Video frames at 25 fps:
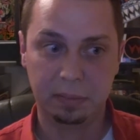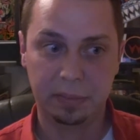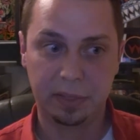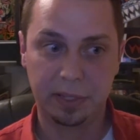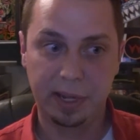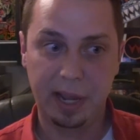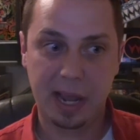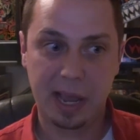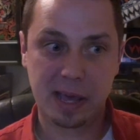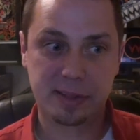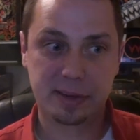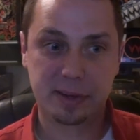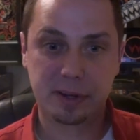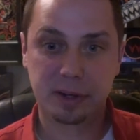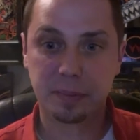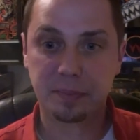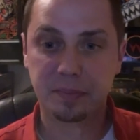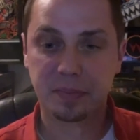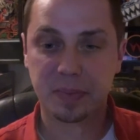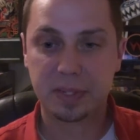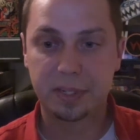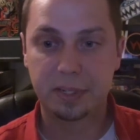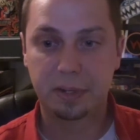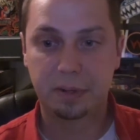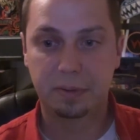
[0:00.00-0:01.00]
catheter.
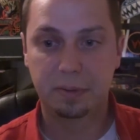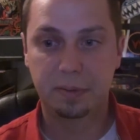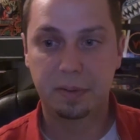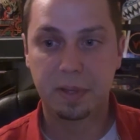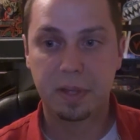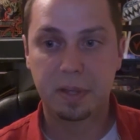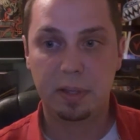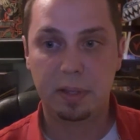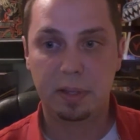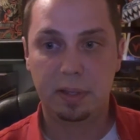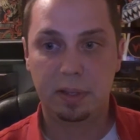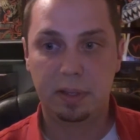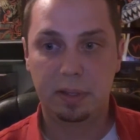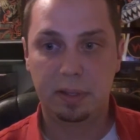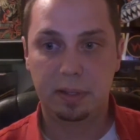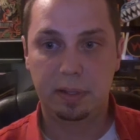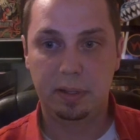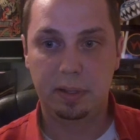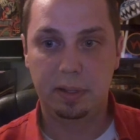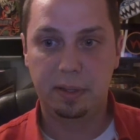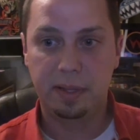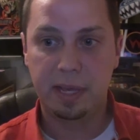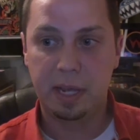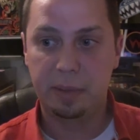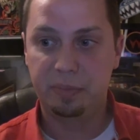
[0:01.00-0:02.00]
So
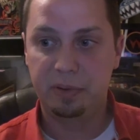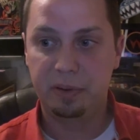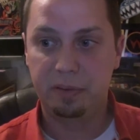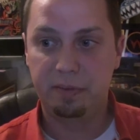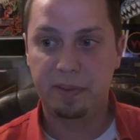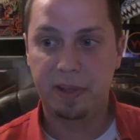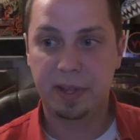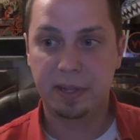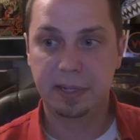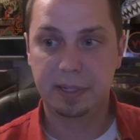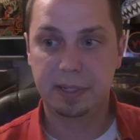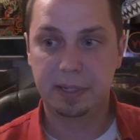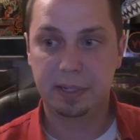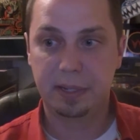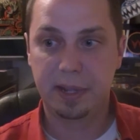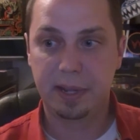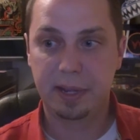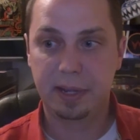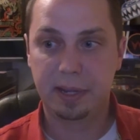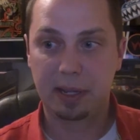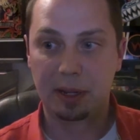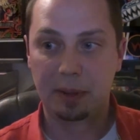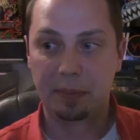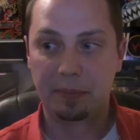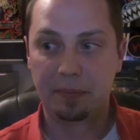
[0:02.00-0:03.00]
that prevents,
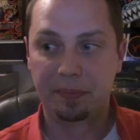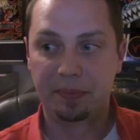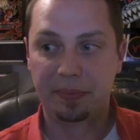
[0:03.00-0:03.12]
like,